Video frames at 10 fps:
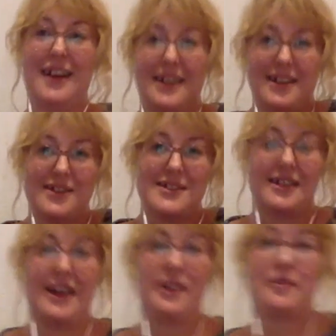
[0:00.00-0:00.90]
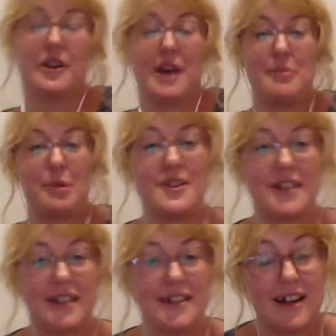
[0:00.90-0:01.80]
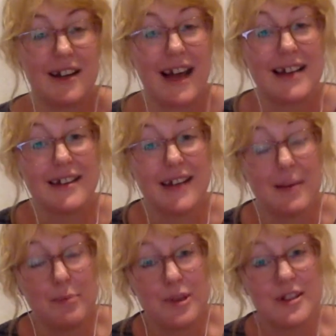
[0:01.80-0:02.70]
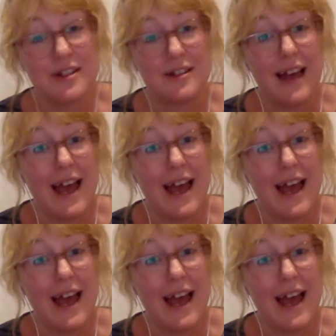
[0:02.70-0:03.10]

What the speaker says: And then you sit down in front of that person, you start asking that person